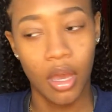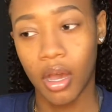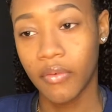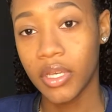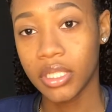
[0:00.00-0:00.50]

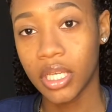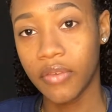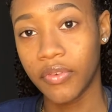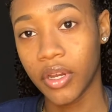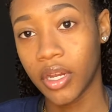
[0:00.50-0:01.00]
Obviously
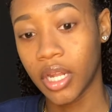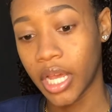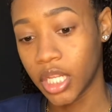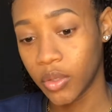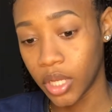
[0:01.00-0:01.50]
if you're
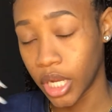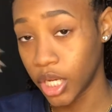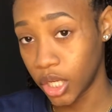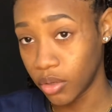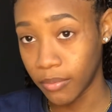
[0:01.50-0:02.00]
like doing a
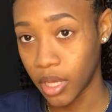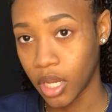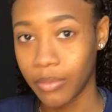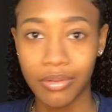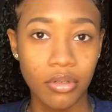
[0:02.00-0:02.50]
dewy
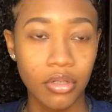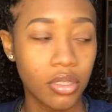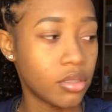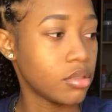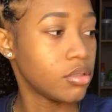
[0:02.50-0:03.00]
makeup look,
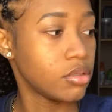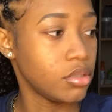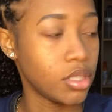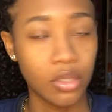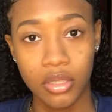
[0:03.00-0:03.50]

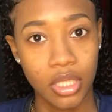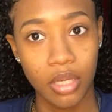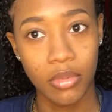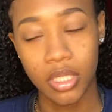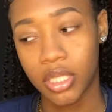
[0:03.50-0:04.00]
you could
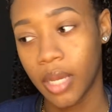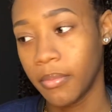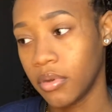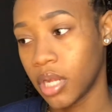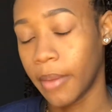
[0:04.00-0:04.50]
skip this step,
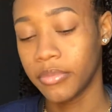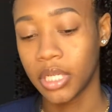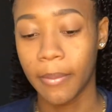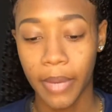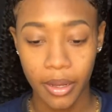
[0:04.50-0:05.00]
but I'm doing
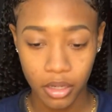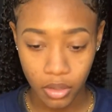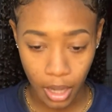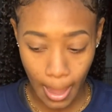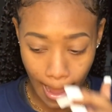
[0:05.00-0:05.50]
a matte
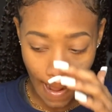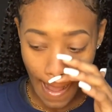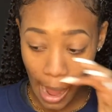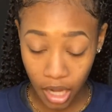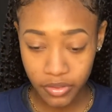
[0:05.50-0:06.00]
look.
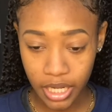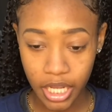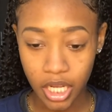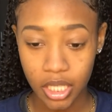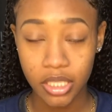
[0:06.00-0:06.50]
After that,
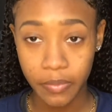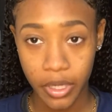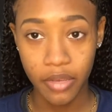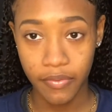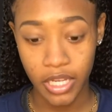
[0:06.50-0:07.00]
you're gonna spray
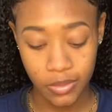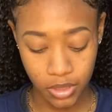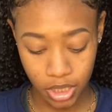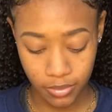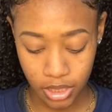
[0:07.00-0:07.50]
your face with
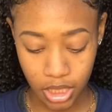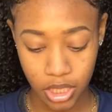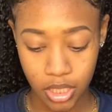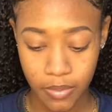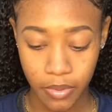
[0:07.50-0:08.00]
some
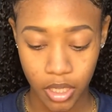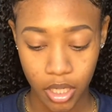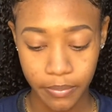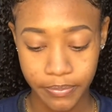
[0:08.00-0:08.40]
setting spray.